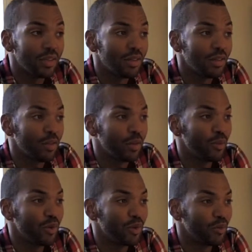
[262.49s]
and the
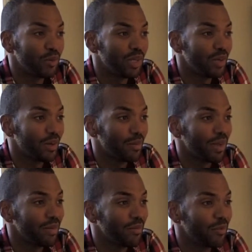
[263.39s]
community will be hearing
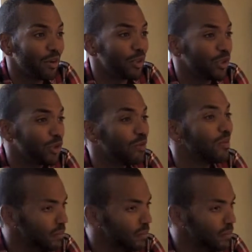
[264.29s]
about them very soon.